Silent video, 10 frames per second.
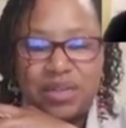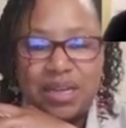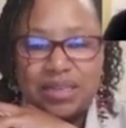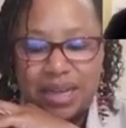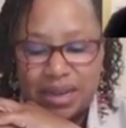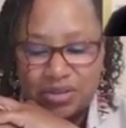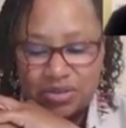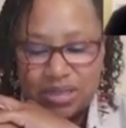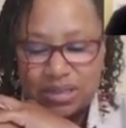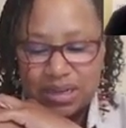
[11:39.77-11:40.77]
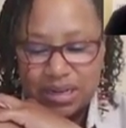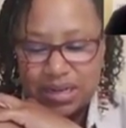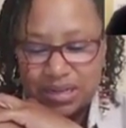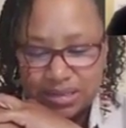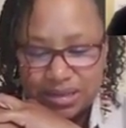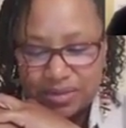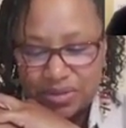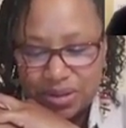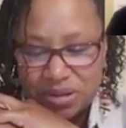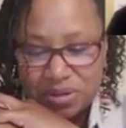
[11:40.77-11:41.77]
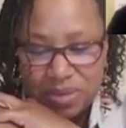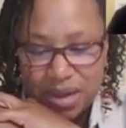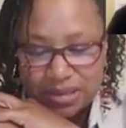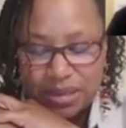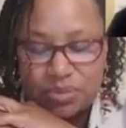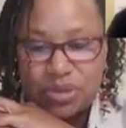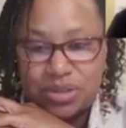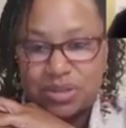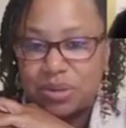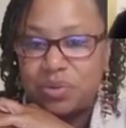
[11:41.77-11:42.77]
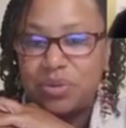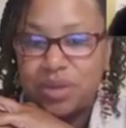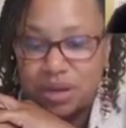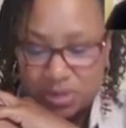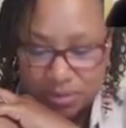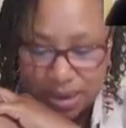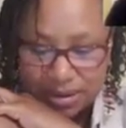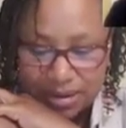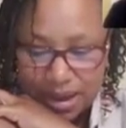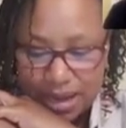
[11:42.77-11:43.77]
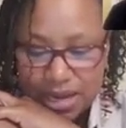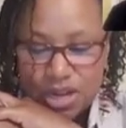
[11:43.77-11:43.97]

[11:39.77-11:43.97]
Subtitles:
and to add on to Lynn, it is definitely your mindset, which is something we've talked about a lot.